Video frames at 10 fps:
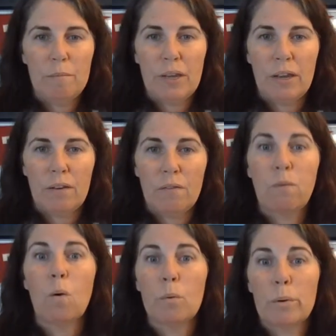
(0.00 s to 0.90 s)
being
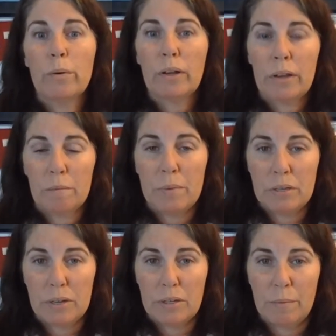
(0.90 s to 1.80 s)
forward-looking
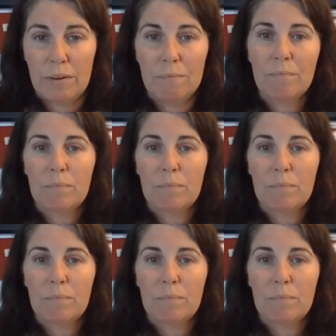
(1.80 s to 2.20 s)
businessmen.